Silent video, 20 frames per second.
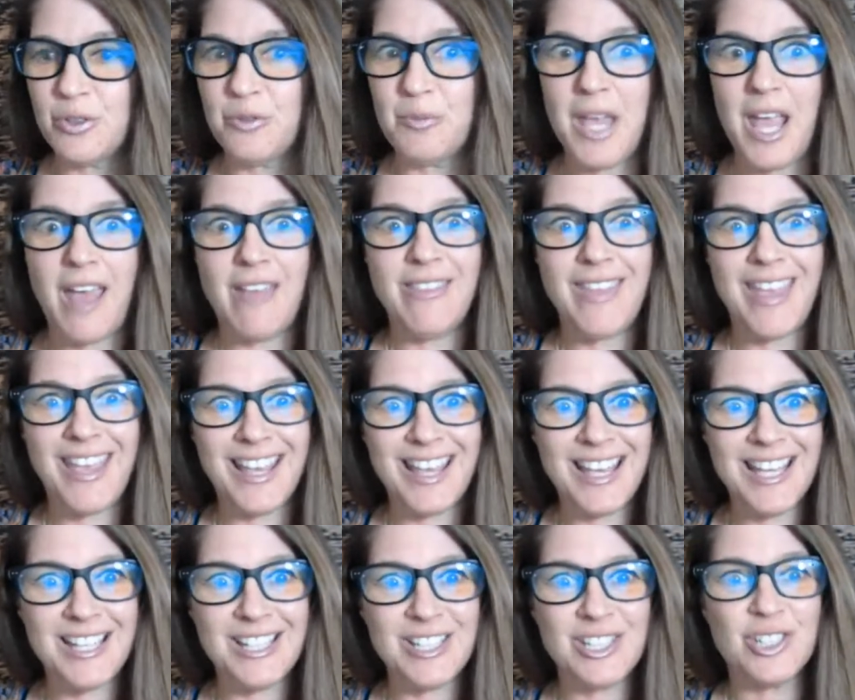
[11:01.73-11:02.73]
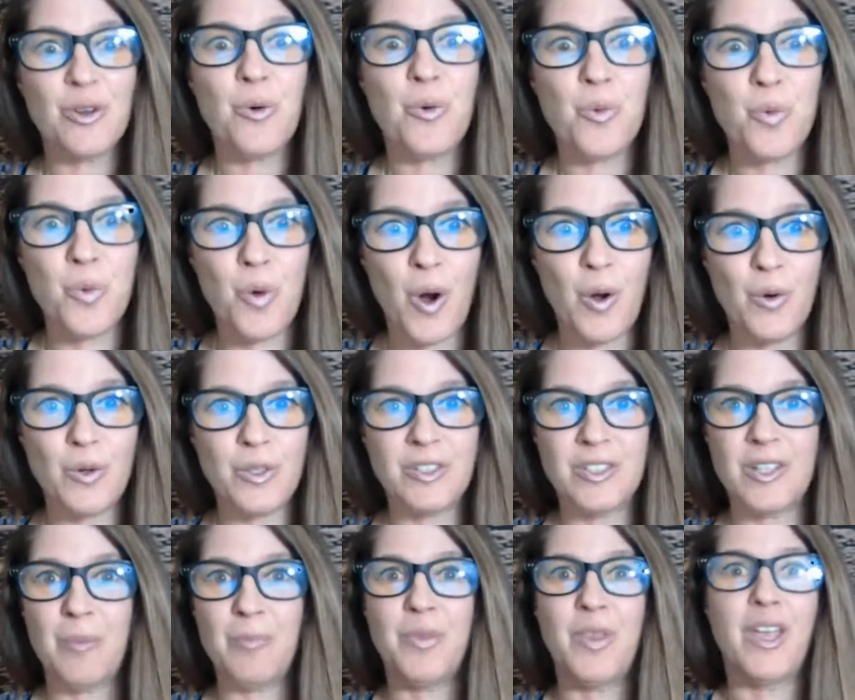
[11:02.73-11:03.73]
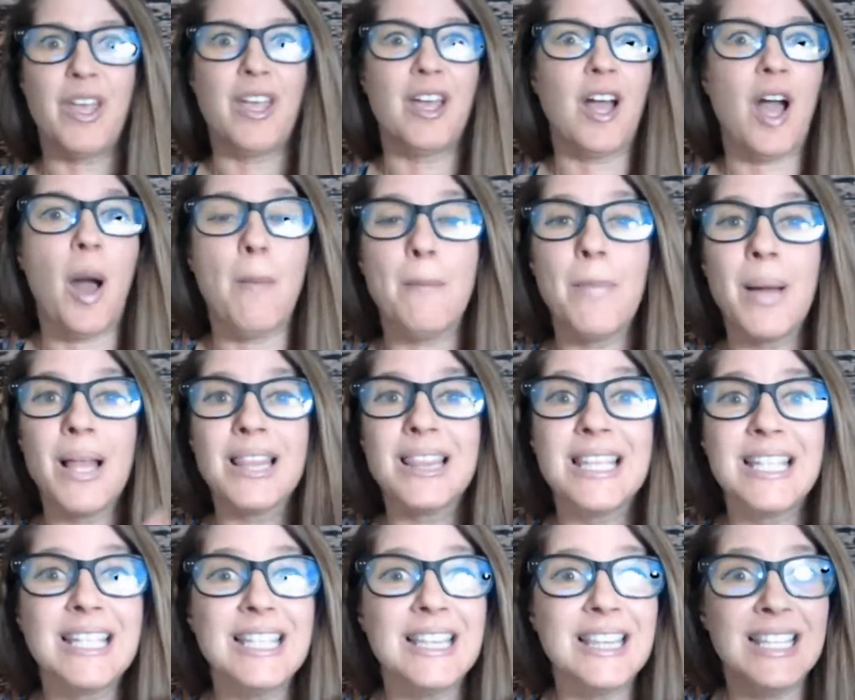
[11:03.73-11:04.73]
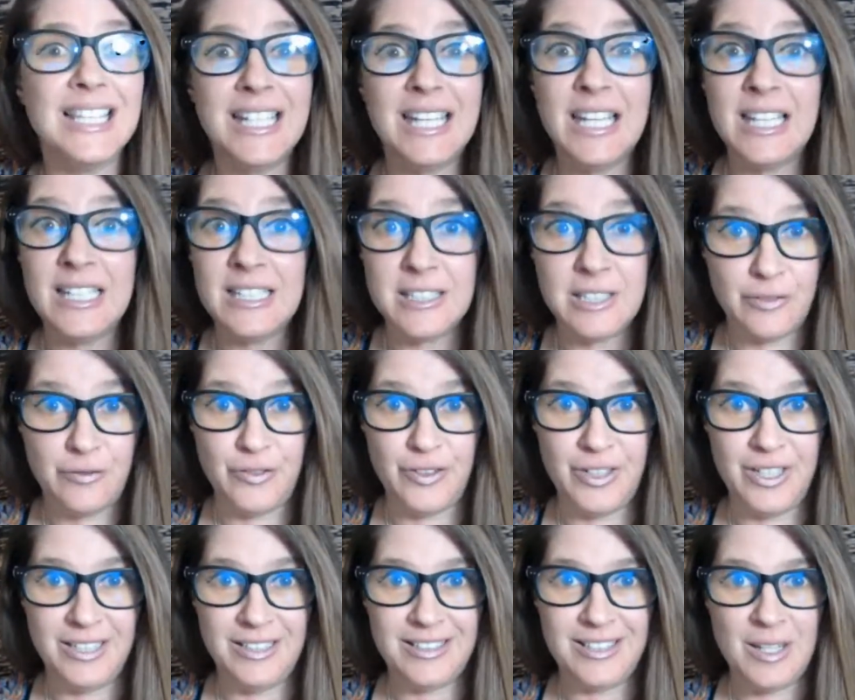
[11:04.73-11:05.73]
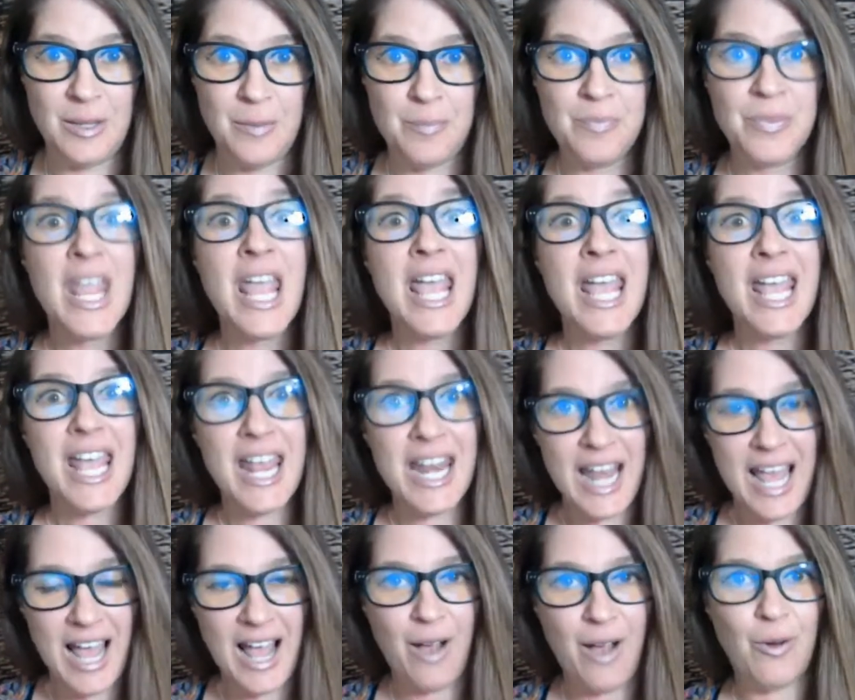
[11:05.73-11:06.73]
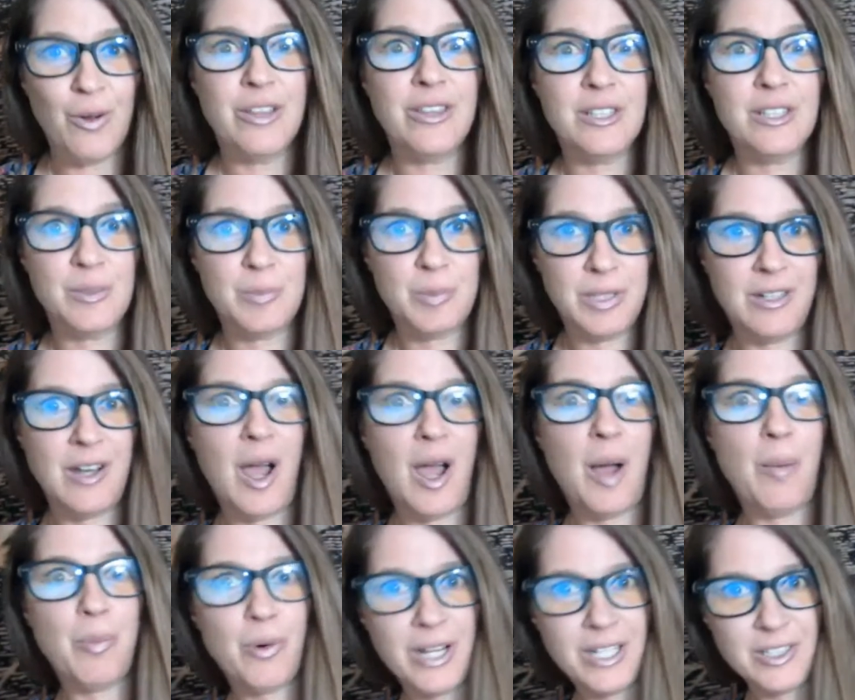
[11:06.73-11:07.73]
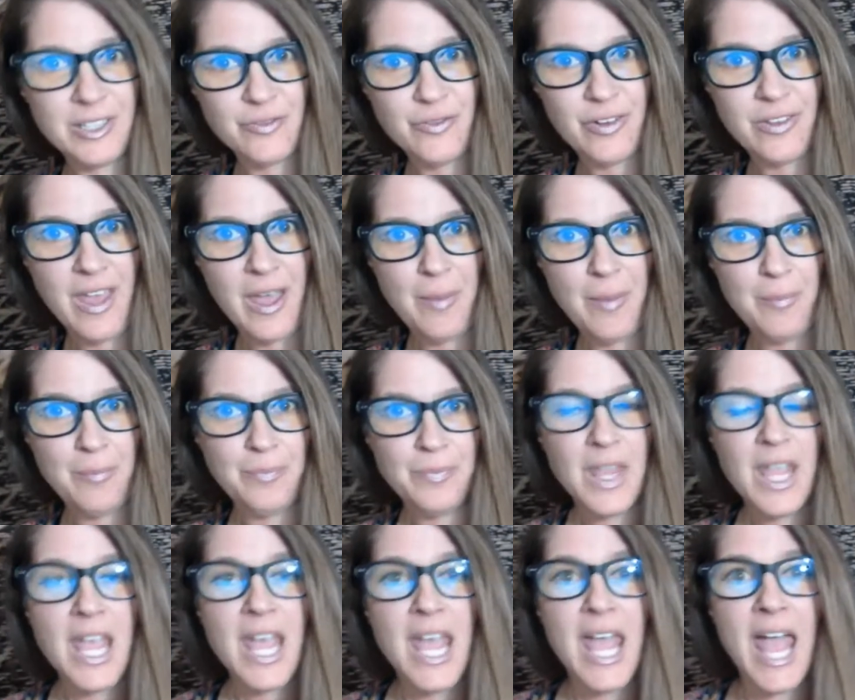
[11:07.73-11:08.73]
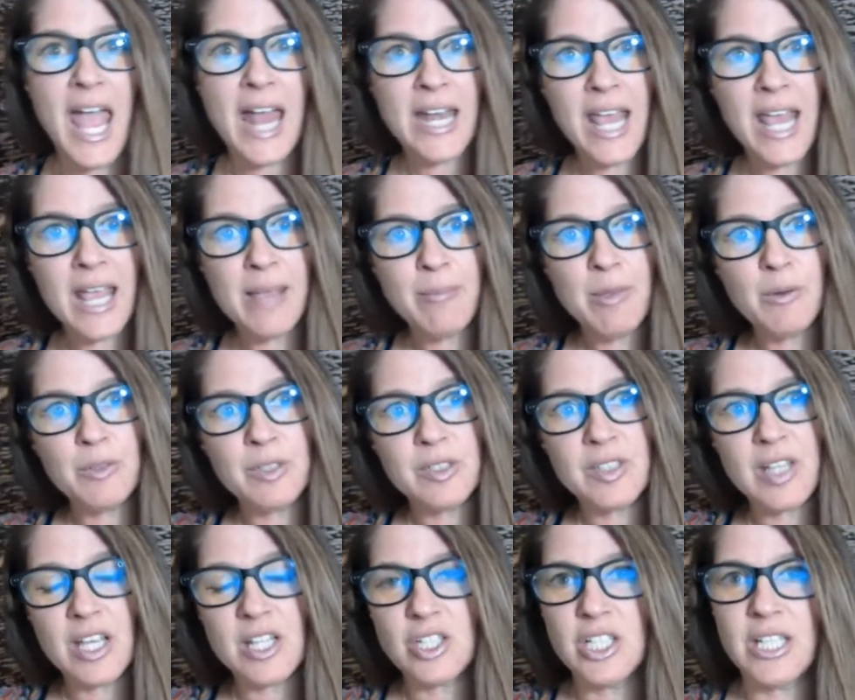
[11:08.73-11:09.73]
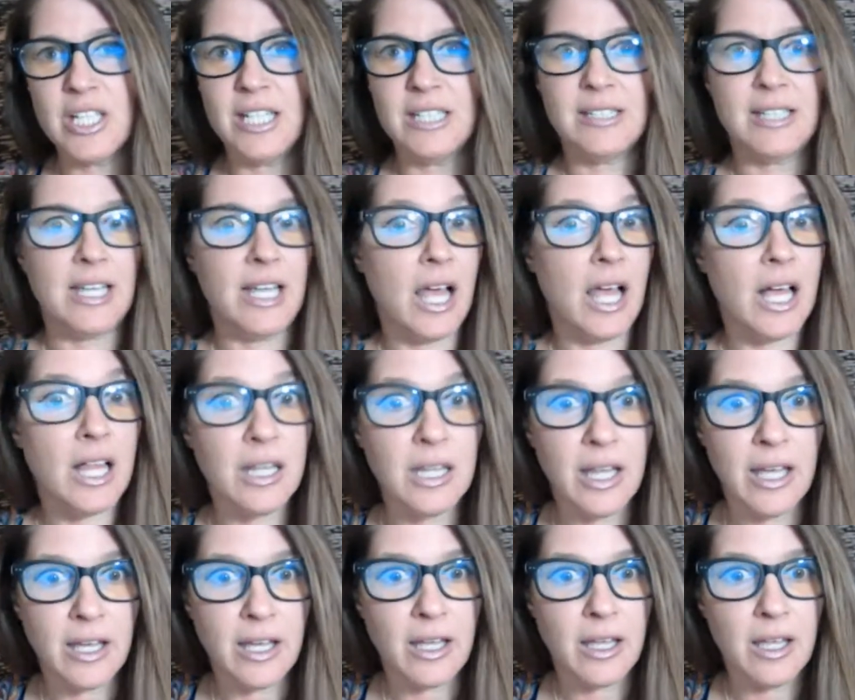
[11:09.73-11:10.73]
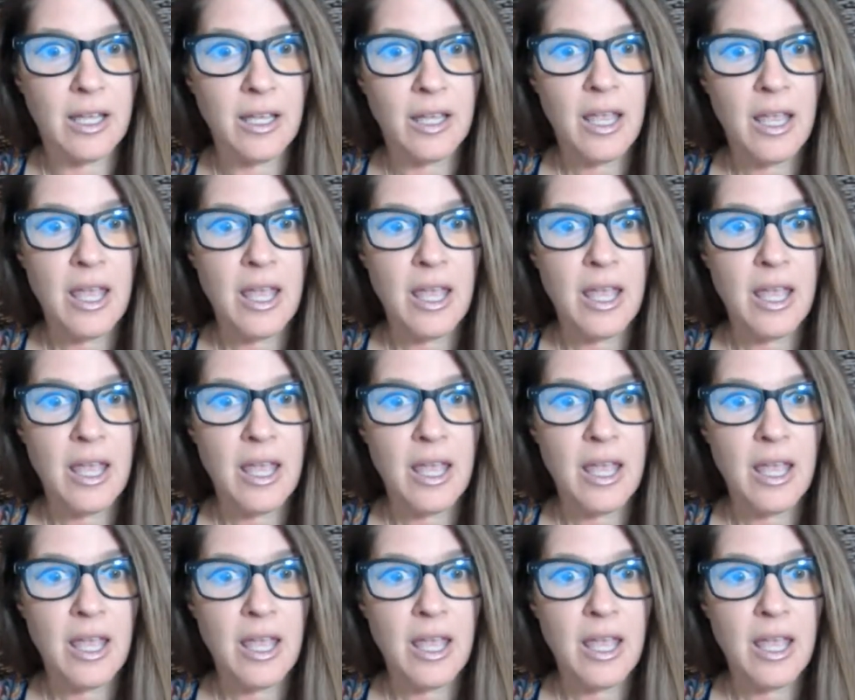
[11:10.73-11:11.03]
with me, and they each wrote something completely different in how the spleen operates for them. And Amy was saying she gets like a click.